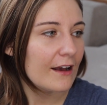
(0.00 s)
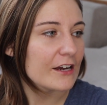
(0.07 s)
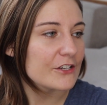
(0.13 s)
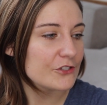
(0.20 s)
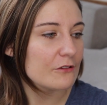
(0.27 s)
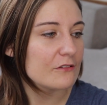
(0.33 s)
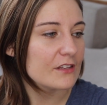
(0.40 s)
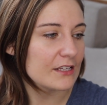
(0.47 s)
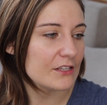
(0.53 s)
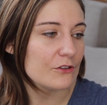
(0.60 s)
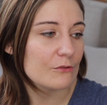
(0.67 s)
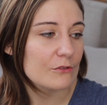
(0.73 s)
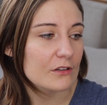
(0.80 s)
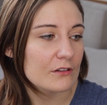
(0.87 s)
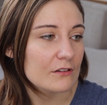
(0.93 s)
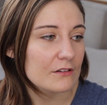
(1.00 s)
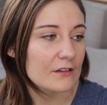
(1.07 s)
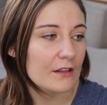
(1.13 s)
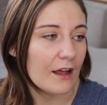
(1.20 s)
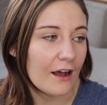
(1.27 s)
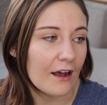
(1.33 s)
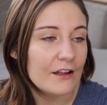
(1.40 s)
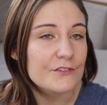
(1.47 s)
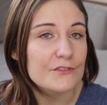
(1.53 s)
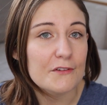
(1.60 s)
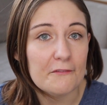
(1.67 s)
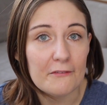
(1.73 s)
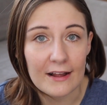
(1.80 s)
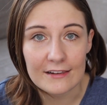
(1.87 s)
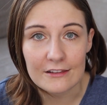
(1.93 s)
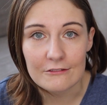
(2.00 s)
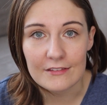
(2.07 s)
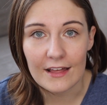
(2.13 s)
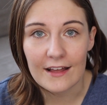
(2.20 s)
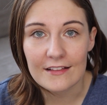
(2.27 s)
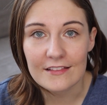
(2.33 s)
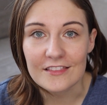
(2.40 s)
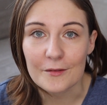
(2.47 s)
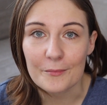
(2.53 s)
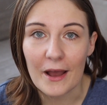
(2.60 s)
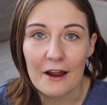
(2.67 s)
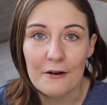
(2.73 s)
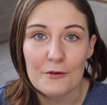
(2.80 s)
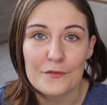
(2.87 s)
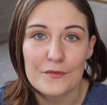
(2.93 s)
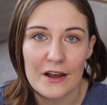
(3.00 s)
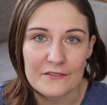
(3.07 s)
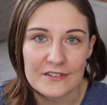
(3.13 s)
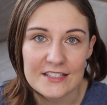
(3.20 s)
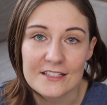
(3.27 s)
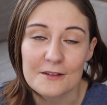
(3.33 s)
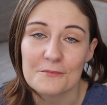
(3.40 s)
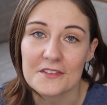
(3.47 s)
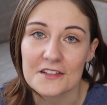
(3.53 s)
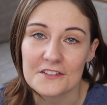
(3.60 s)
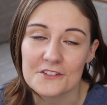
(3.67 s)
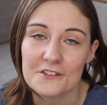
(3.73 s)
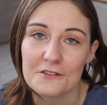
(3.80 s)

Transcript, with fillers: I don't think you can undervalue that, the power of having something to